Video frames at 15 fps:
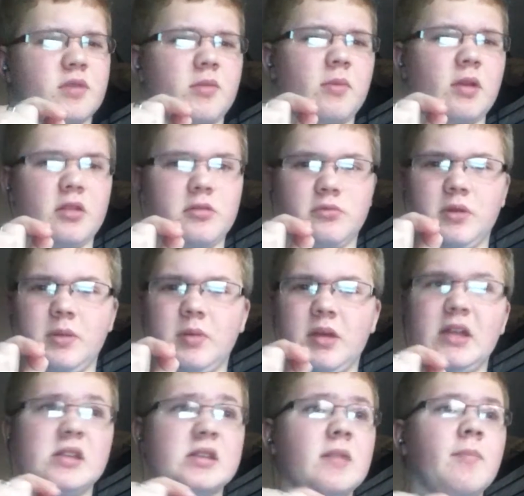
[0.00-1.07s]
mailing
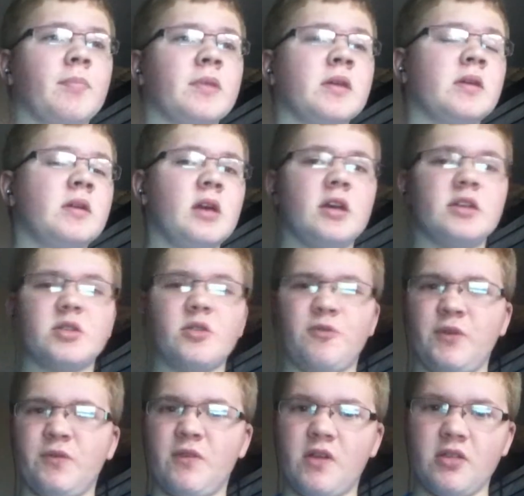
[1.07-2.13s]
rebates. So
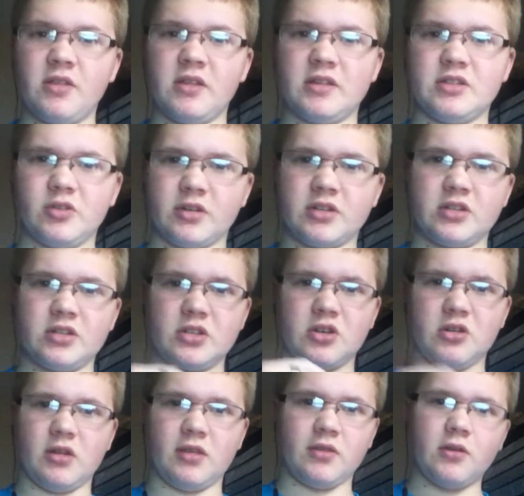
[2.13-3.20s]
if you follow the instructions
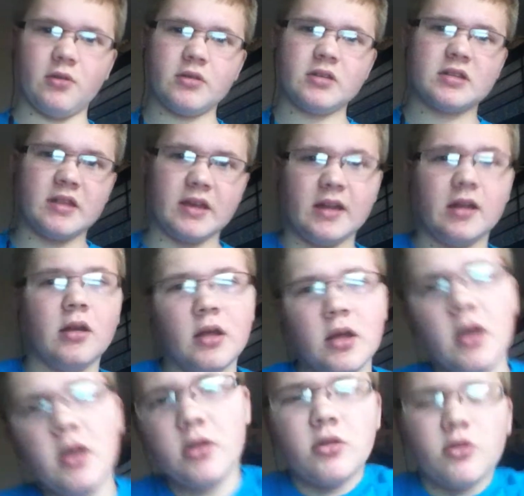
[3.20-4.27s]
good on those, then
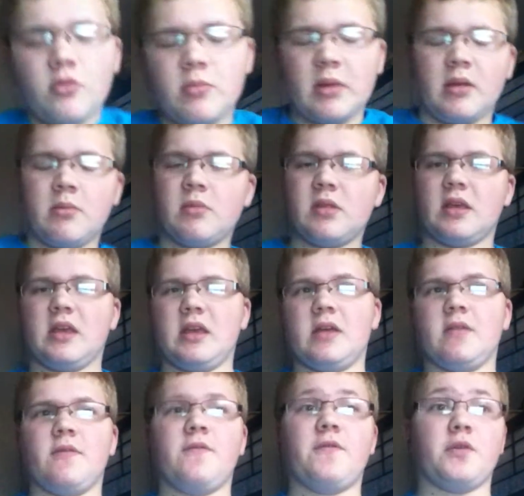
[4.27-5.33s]
you'll be able to
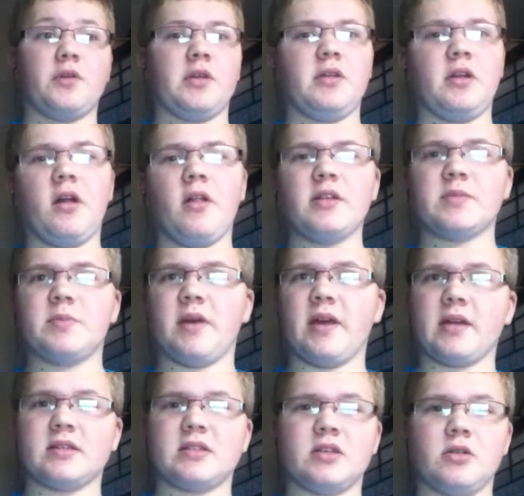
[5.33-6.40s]
get $40
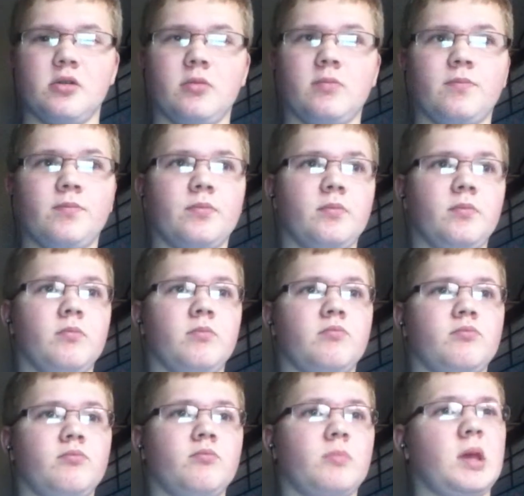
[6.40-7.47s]
back. So
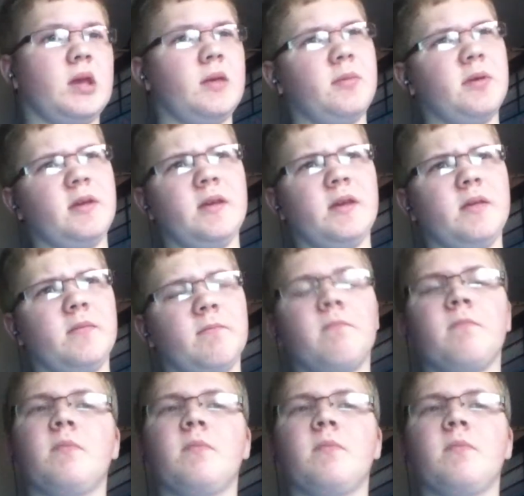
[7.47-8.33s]
maybe